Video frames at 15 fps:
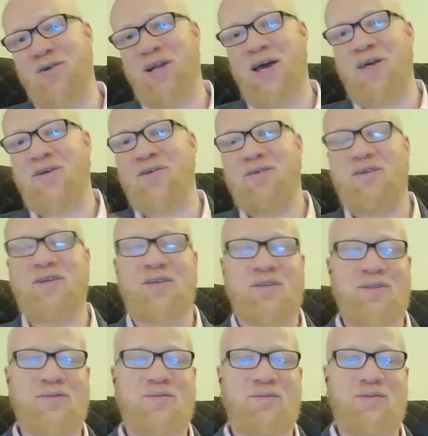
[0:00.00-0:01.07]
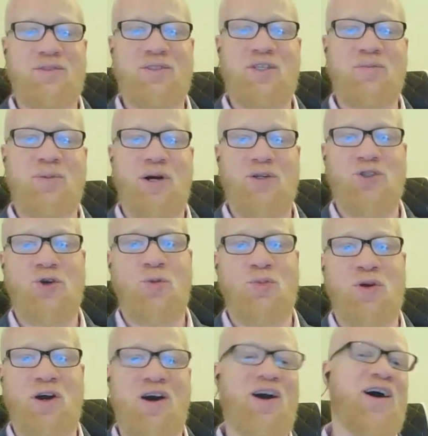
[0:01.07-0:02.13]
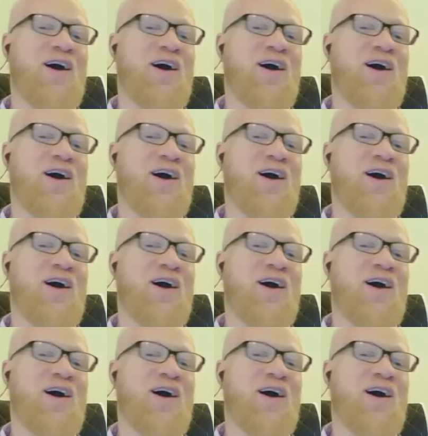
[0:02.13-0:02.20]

I don't like Deepak Chopra.